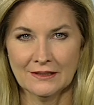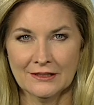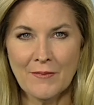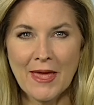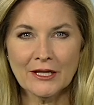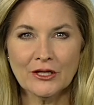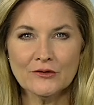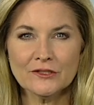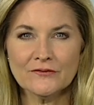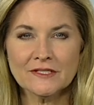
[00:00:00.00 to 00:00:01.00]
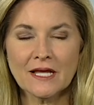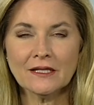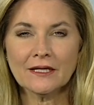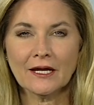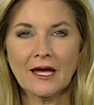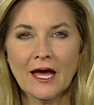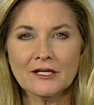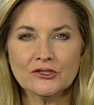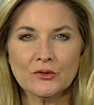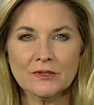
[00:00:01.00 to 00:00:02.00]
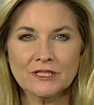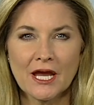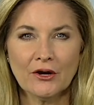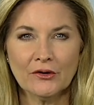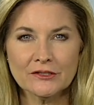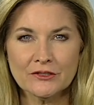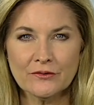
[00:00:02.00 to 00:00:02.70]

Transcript: The man accused of selling a gun to a terrorist